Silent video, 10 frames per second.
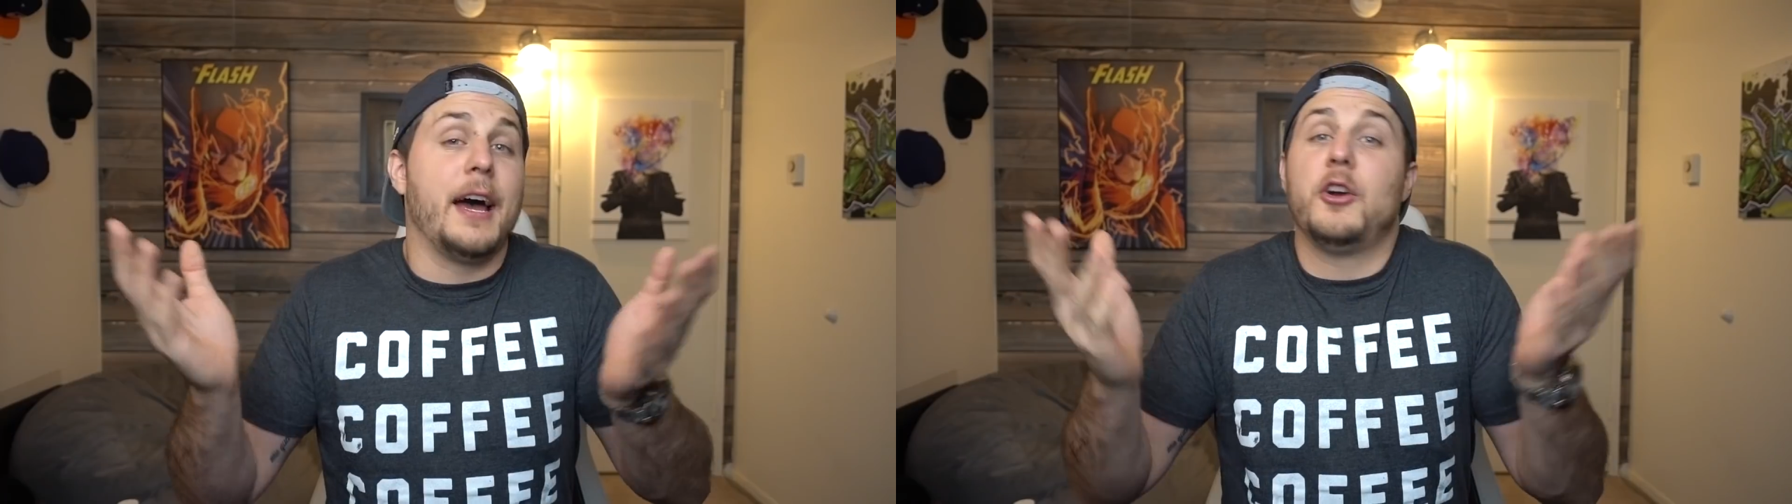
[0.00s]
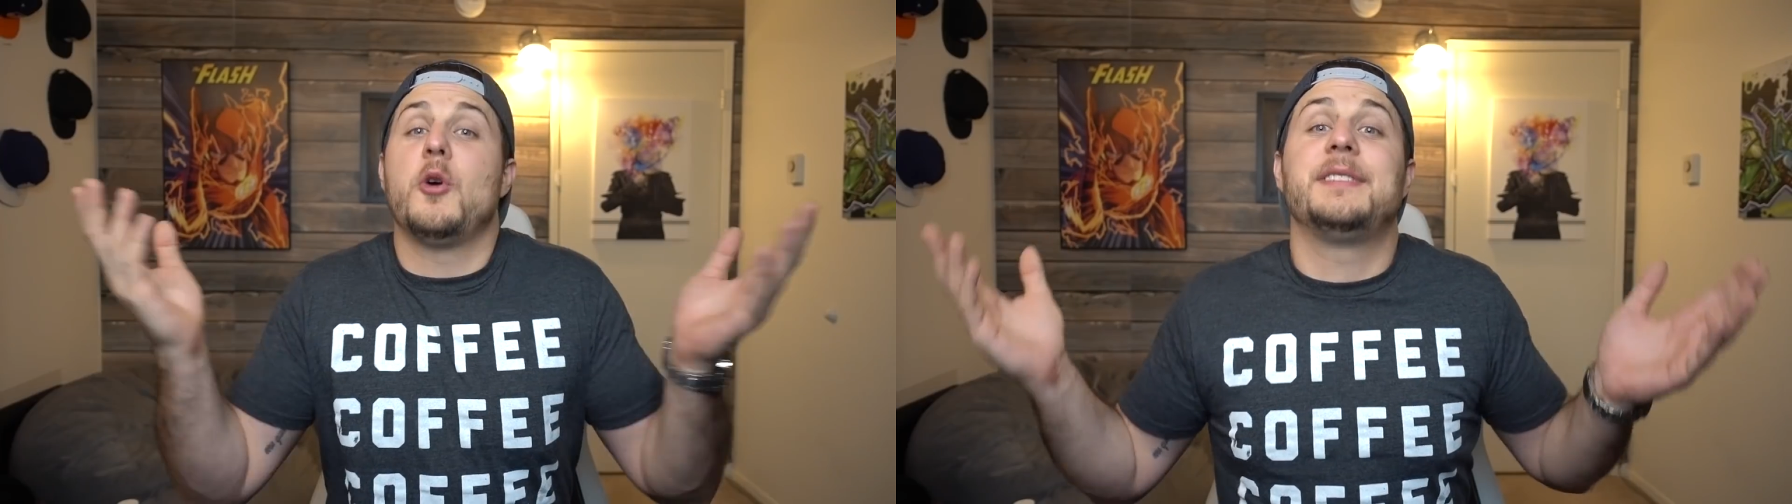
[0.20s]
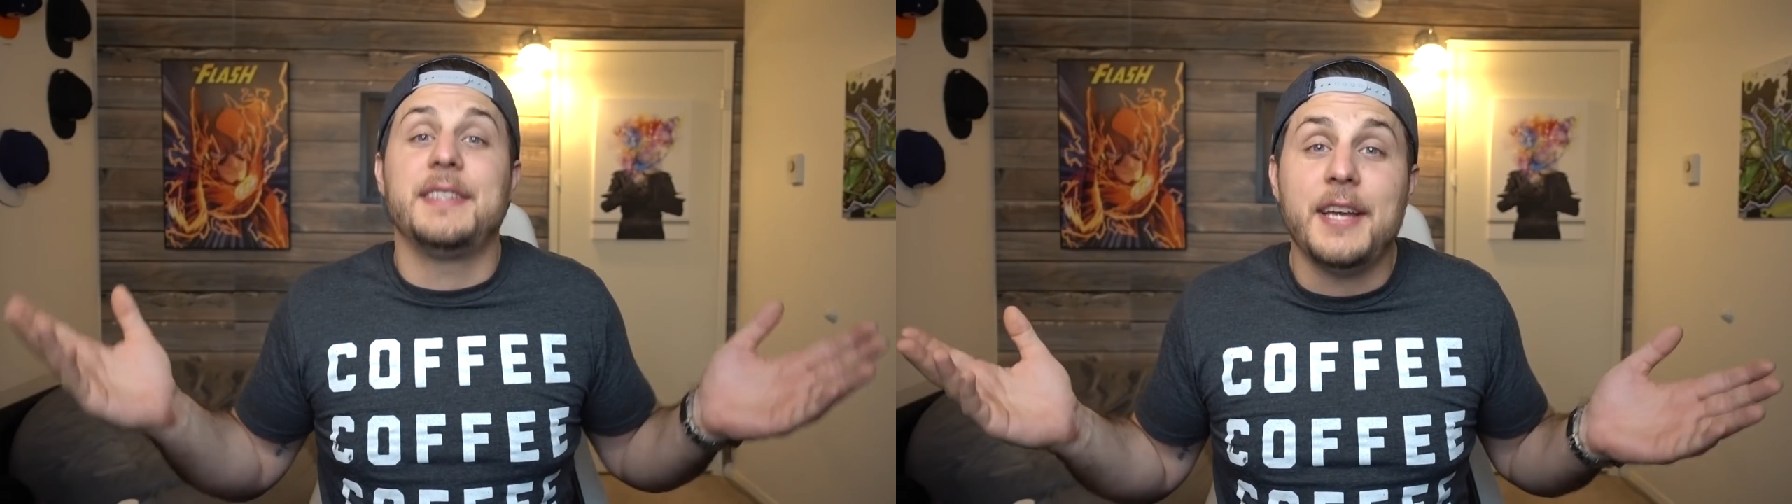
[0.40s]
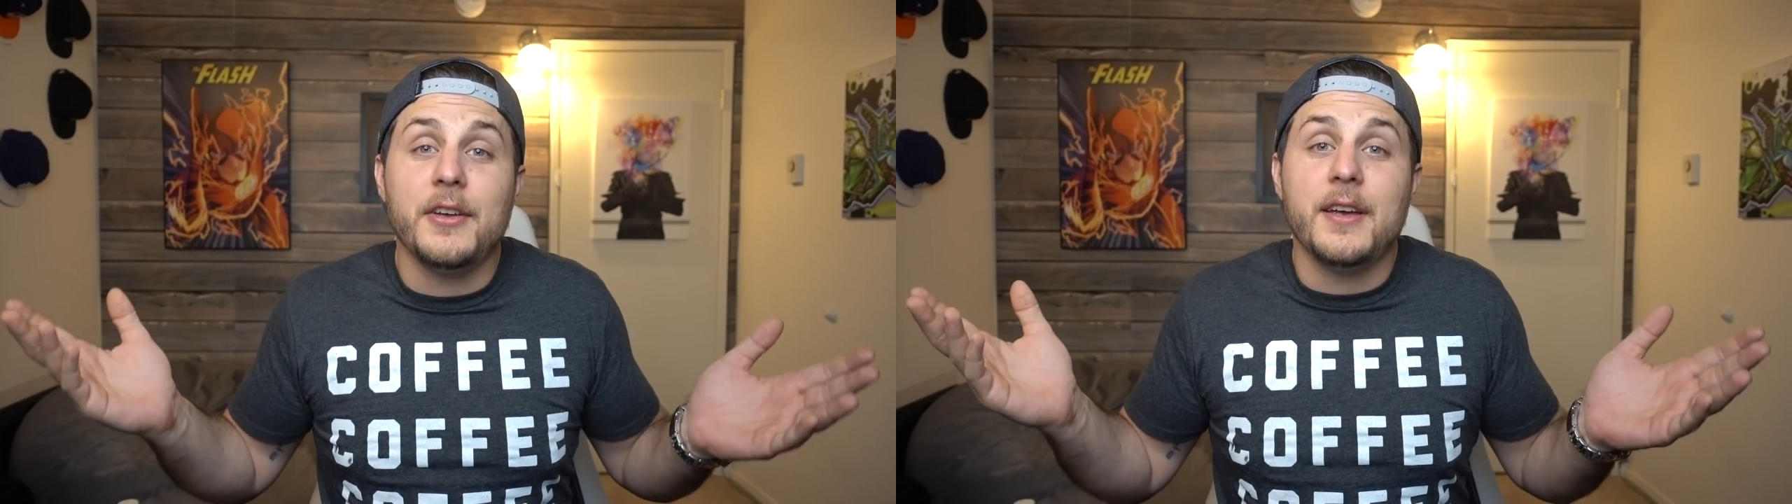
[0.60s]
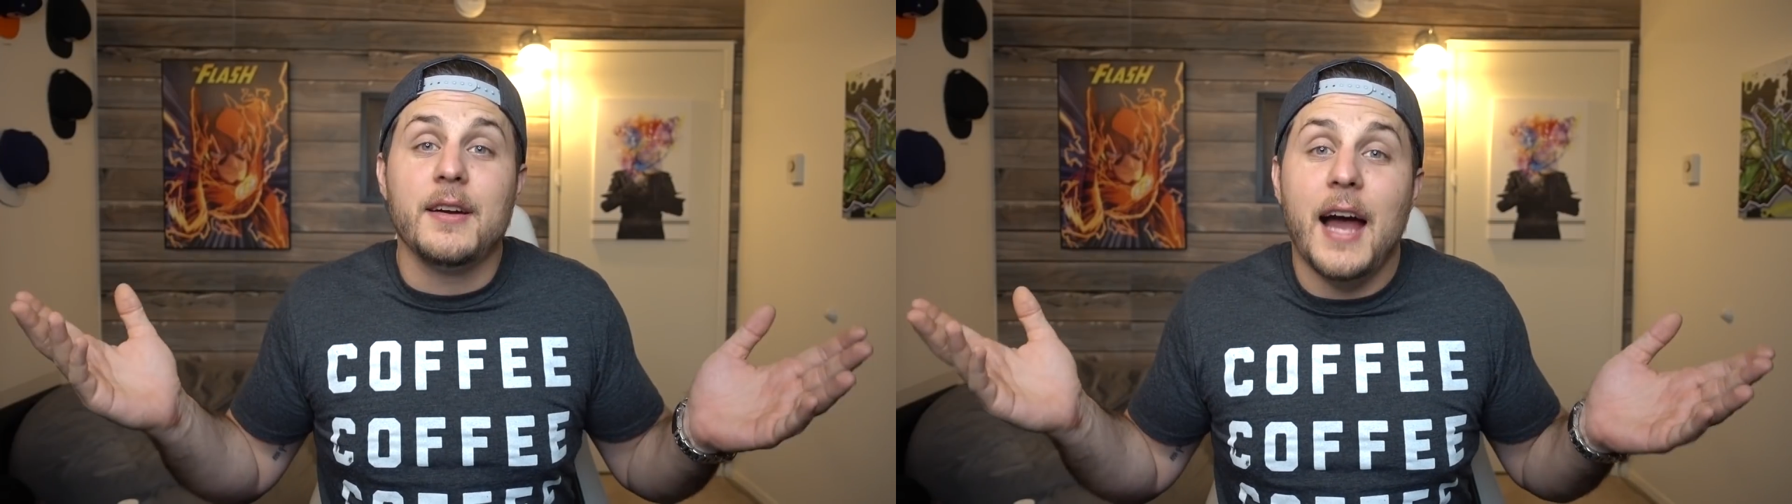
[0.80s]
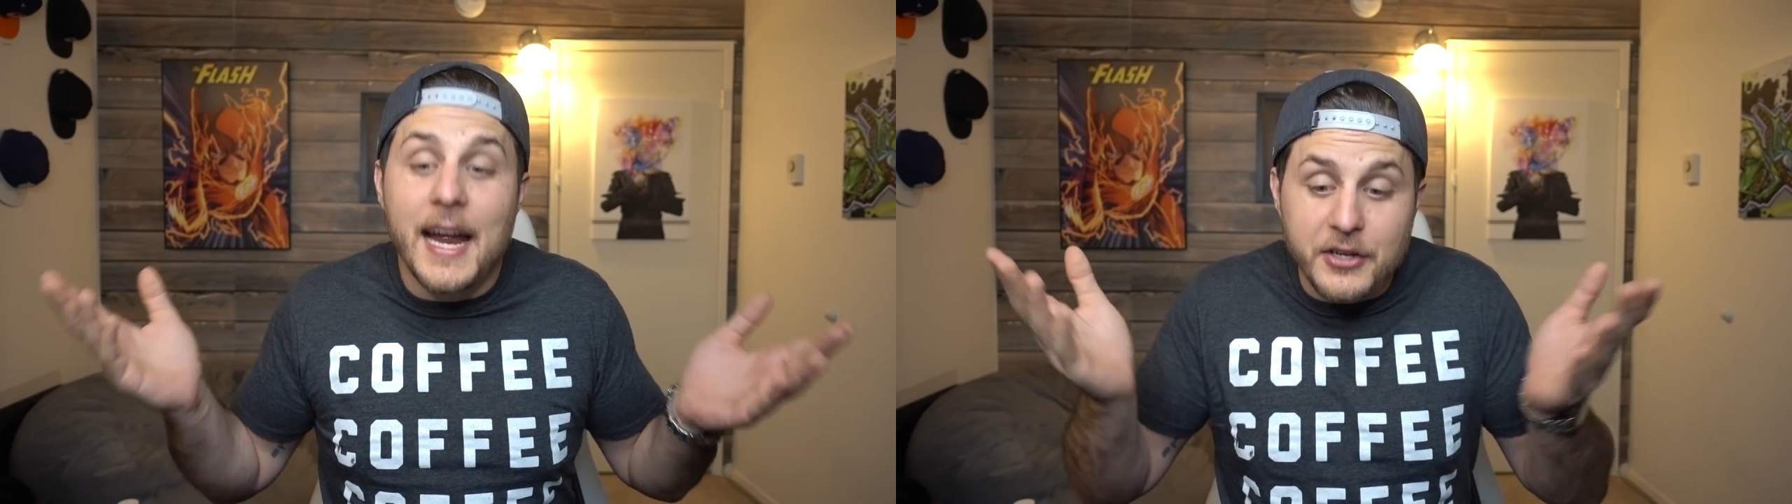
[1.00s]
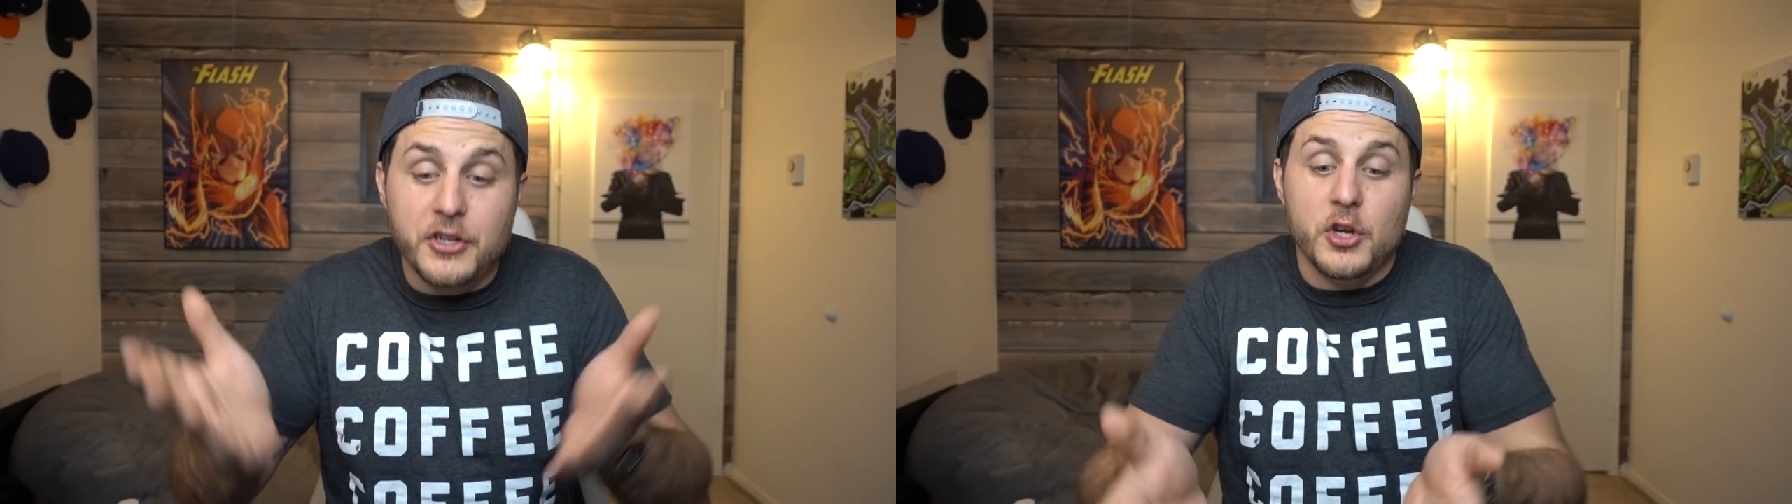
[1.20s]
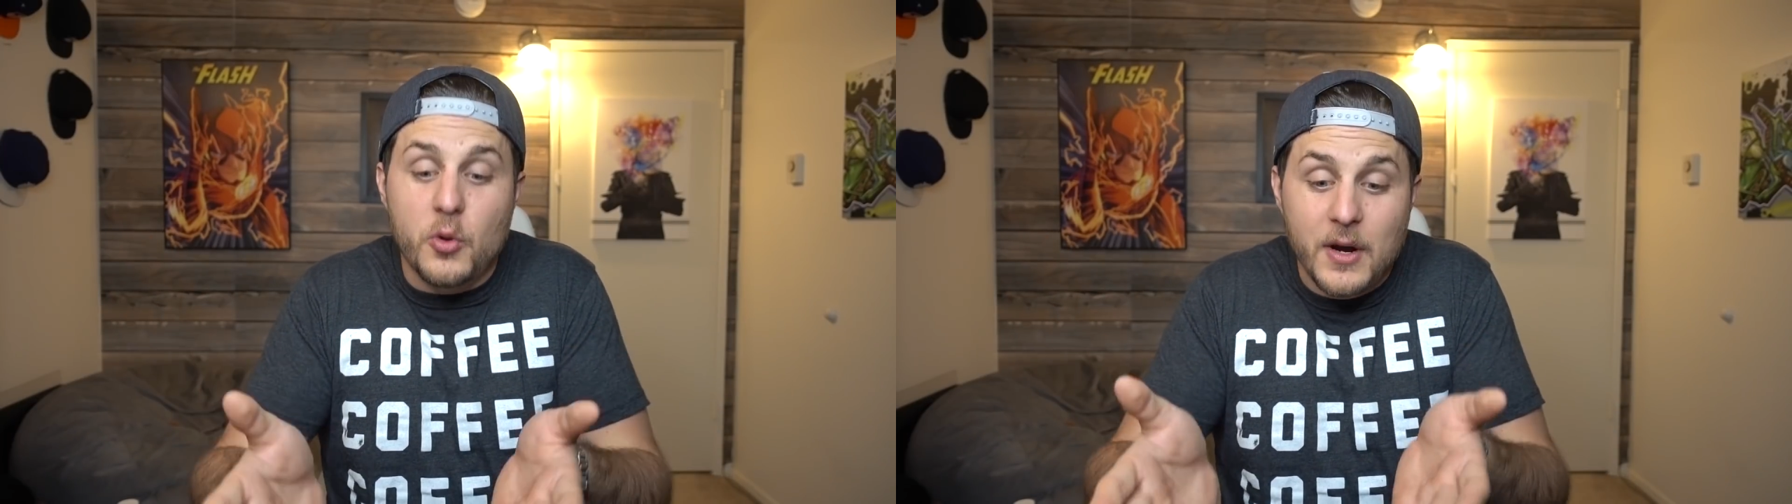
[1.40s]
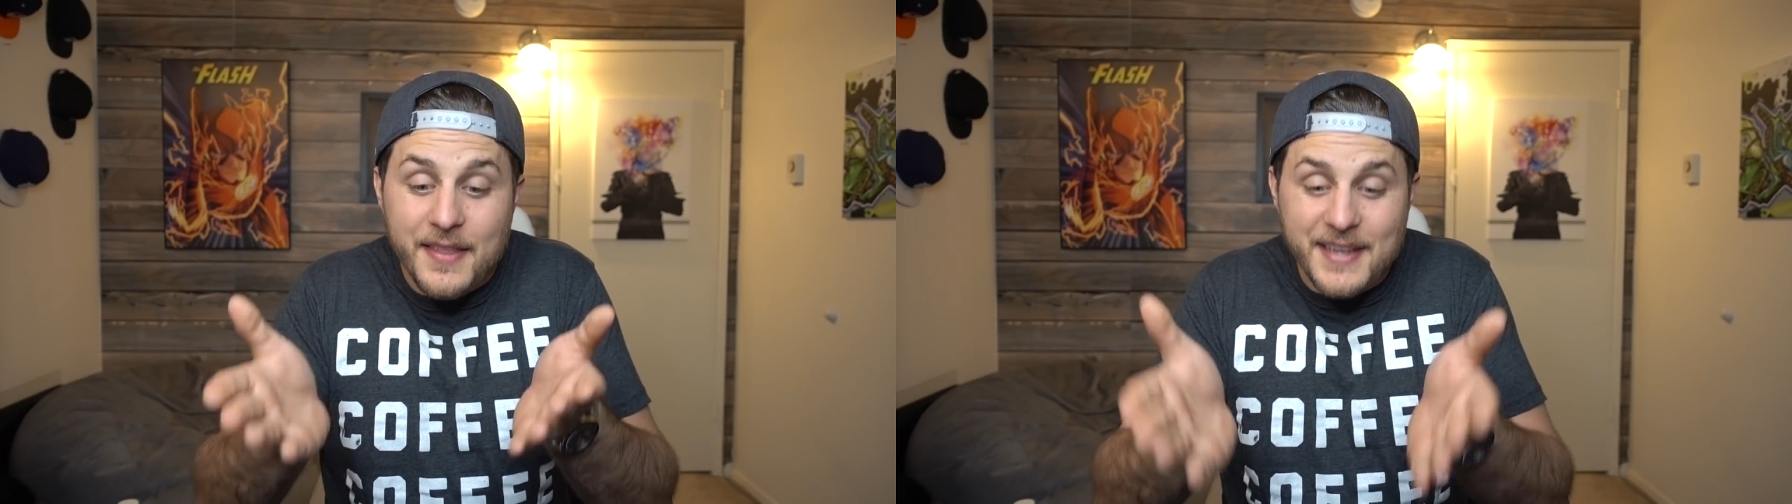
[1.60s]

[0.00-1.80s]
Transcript: I don't know what to tell you. I had to do